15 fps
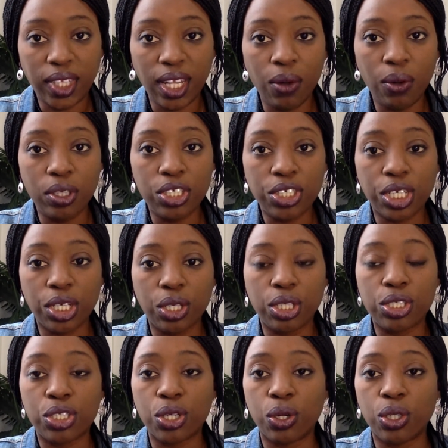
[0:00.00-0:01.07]
I want
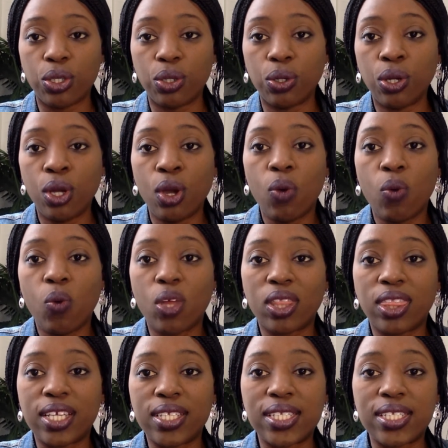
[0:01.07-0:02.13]
to show you
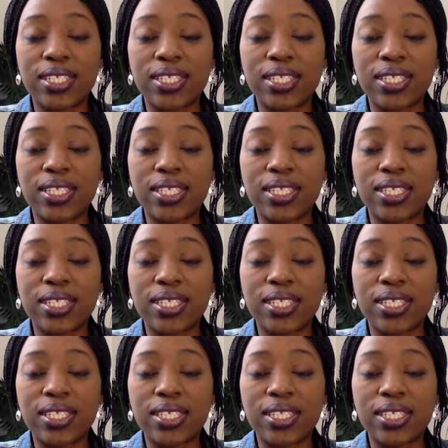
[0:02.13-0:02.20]
what this